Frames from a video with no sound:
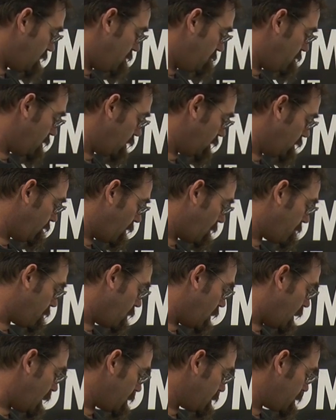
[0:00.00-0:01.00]
in the middle of our
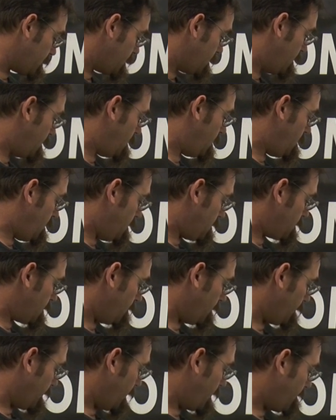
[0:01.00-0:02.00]
press. So
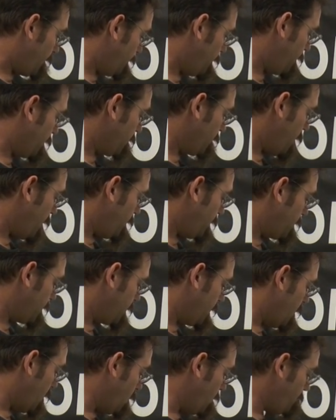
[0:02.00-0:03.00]
we've got everything ready to
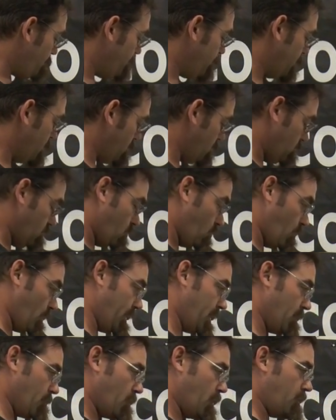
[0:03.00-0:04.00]
go. When we
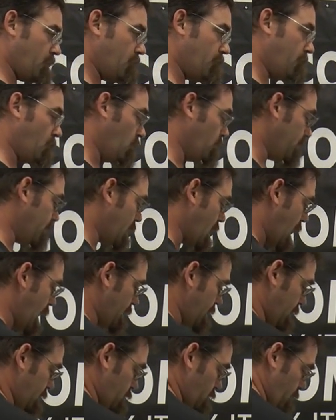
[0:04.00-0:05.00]
get ready to fold the
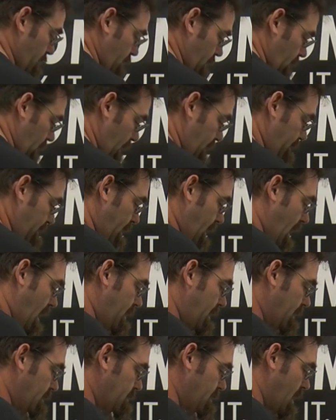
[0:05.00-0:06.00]
kydex, we're going to lay the
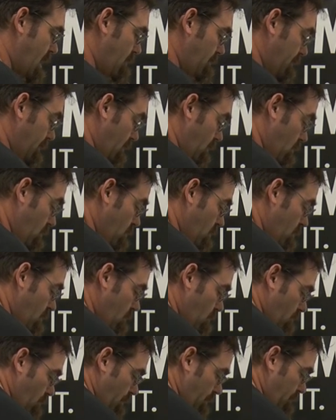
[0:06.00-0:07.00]
kydex down here.
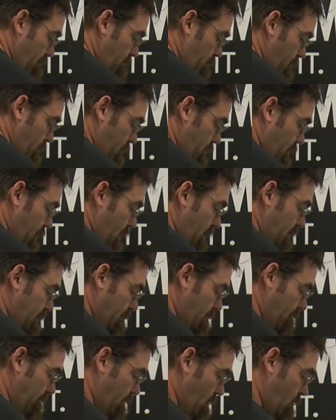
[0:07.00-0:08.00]
We're going to push the gun
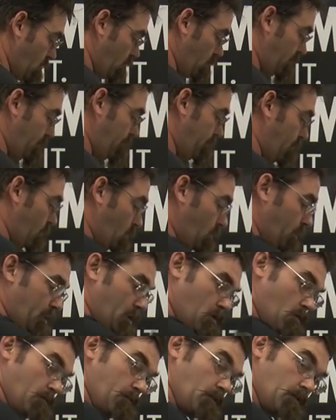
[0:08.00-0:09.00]
into the fold, fold it
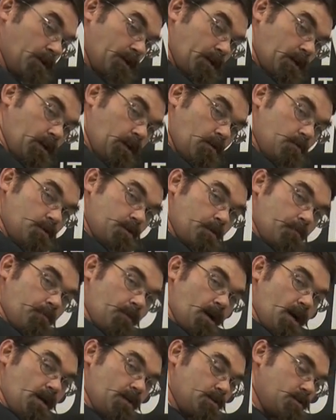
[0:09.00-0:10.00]
over, and close the
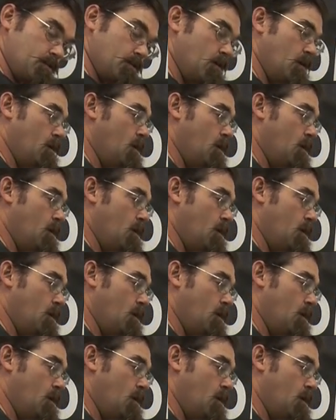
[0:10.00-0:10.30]
press.